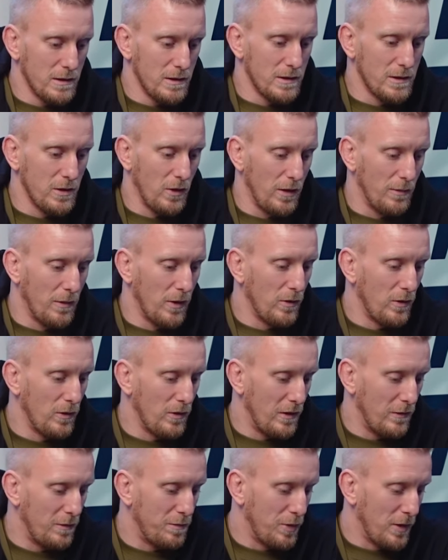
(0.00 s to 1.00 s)
so at the moment
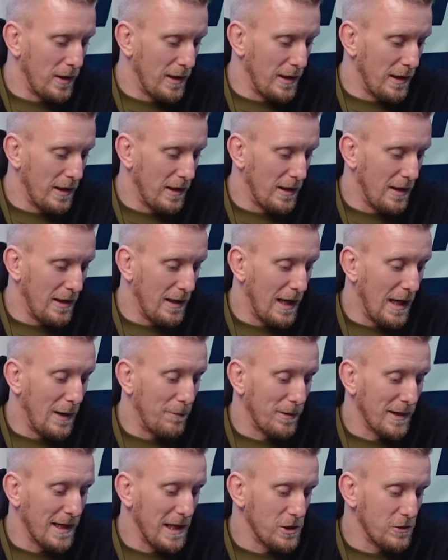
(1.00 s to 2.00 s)
we've put in an
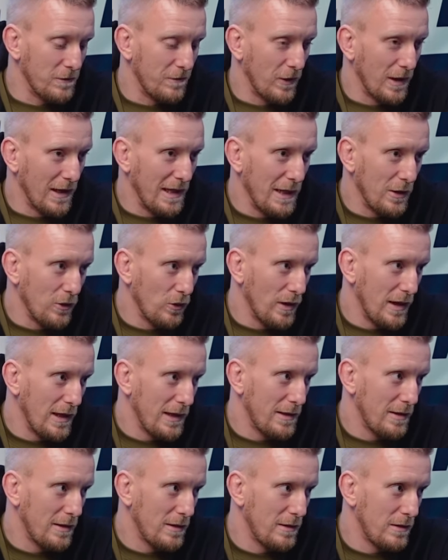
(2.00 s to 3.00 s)
application for legal
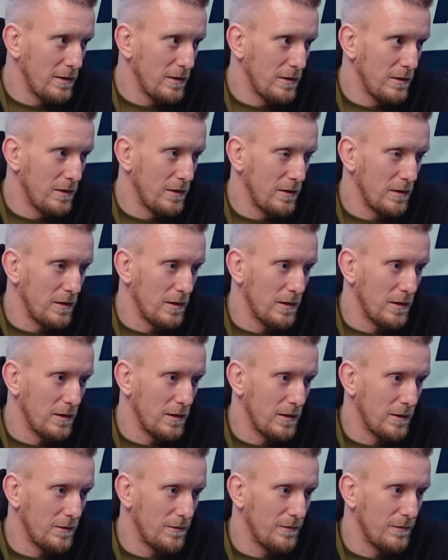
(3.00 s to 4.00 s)
aid
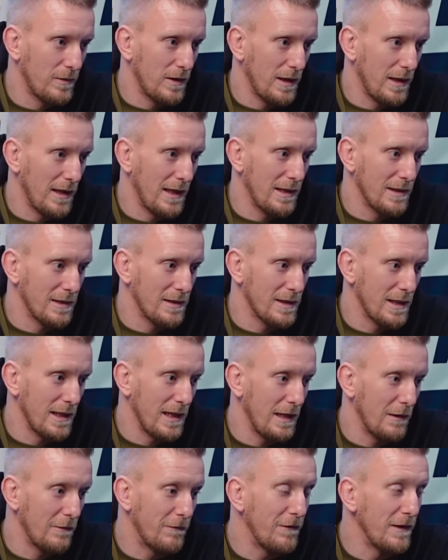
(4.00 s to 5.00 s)
um, and
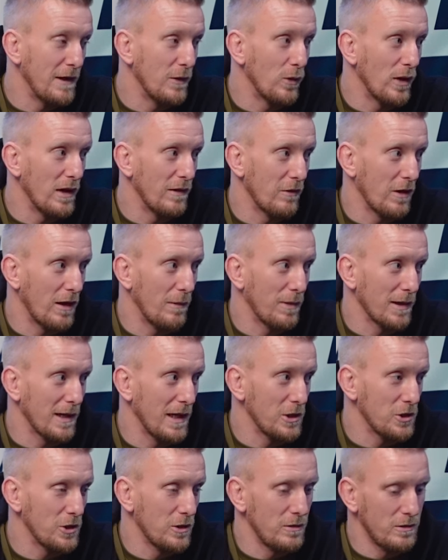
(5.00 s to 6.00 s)
a fee waiver
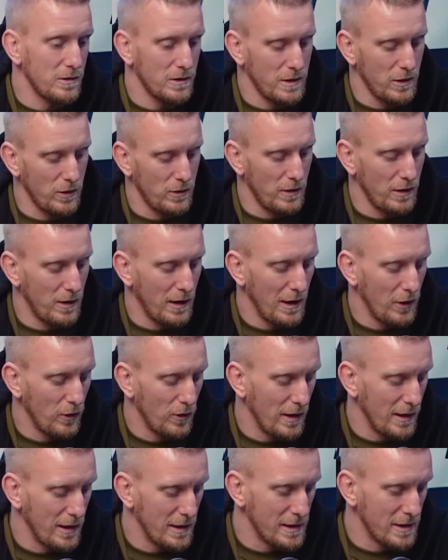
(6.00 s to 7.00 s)
application. So the legal
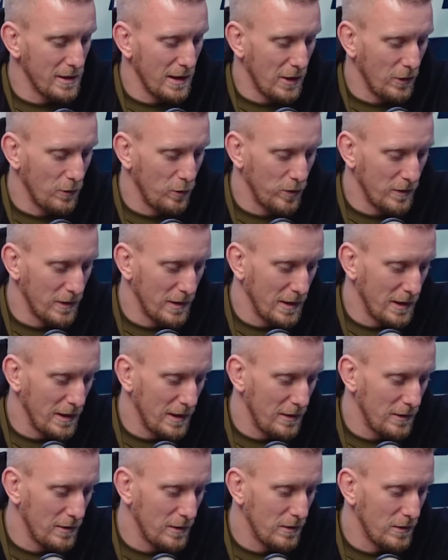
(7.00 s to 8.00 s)
aid is to help with
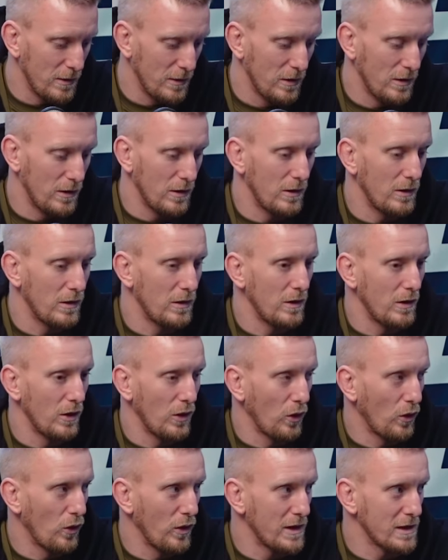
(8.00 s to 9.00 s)
the
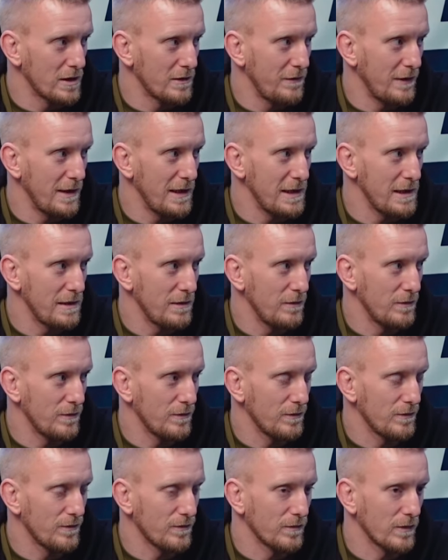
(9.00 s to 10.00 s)
lawyer's fees,
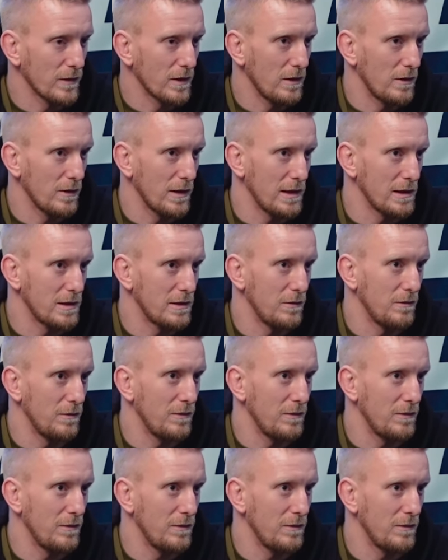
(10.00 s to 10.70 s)
okay, to